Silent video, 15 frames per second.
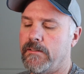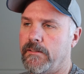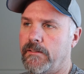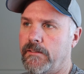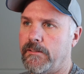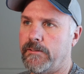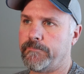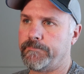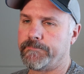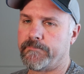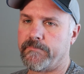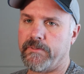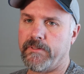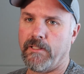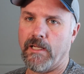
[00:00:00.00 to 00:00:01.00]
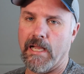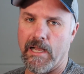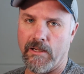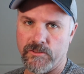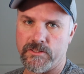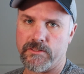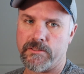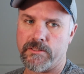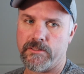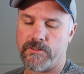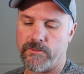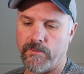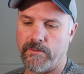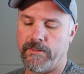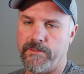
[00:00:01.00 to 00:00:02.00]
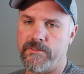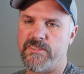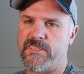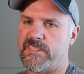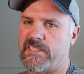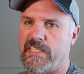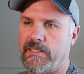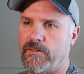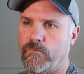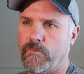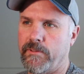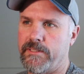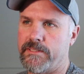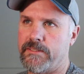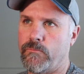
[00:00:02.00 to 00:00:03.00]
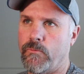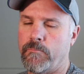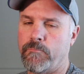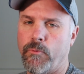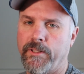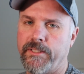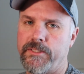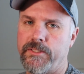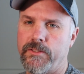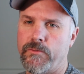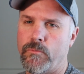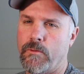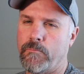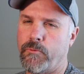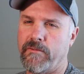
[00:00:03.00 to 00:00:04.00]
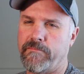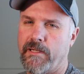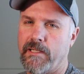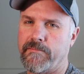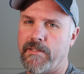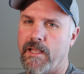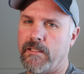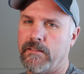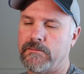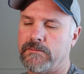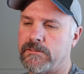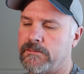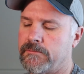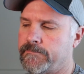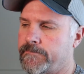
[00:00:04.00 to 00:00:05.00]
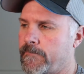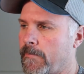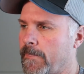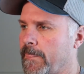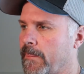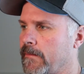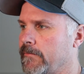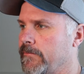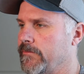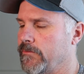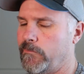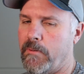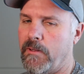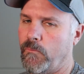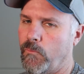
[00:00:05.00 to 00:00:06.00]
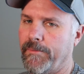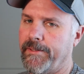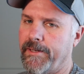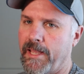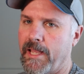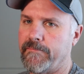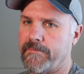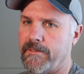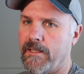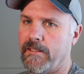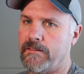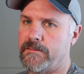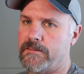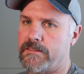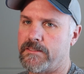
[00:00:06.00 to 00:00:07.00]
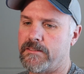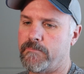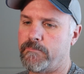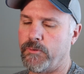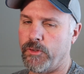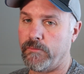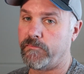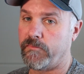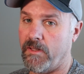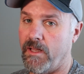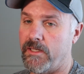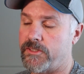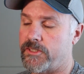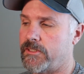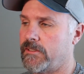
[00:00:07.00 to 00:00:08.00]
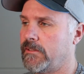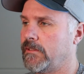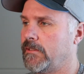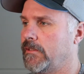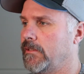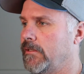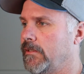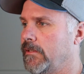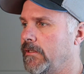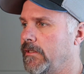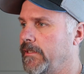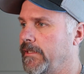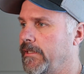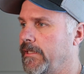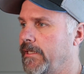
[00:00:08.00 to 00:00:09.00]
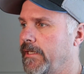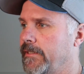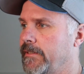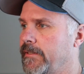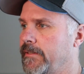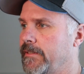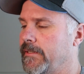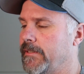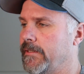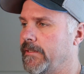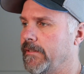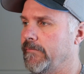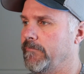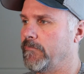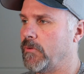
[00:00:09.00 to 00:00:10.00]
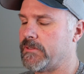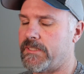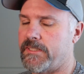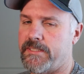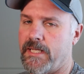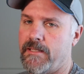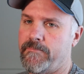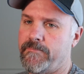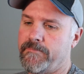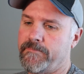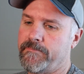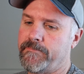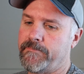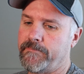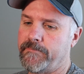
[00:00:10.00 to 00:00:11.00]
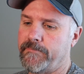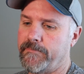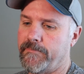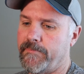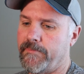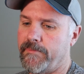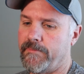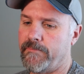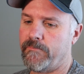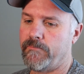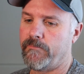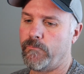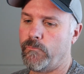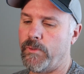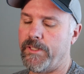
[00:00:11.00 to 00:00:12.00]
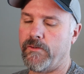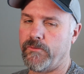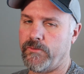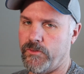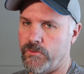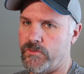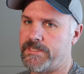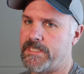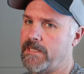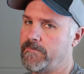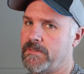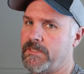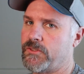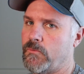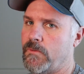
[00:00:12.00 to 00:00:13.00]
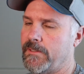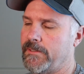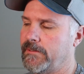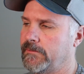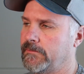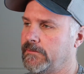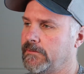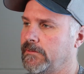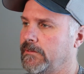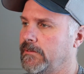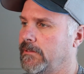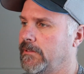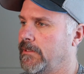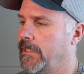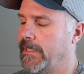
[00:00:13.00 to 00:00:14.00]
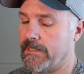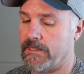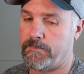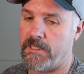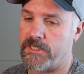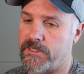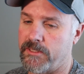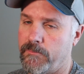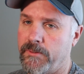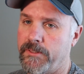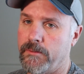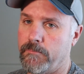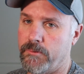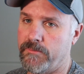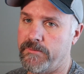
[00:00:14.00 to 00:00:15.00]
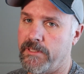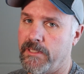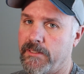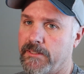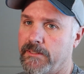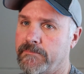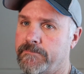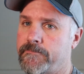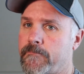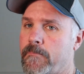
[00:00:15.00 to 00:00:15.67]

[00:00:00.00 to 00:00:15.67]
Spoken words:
A house toilet uses like, what is it, 1.2, 1.5 gallons. So about 1.5 gallons per flush. And most of the time, we don't use that much water, especially when you're boondocking.